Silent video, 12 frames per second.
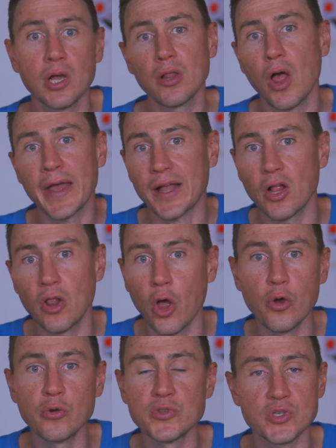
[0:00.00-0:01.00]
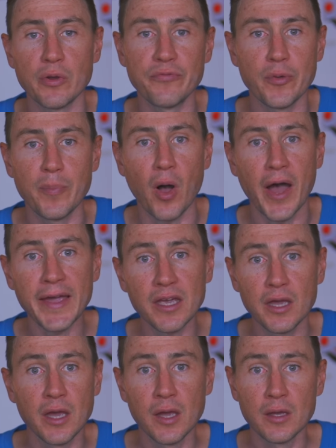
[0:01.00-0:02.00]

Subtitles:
I like clothes off the bike.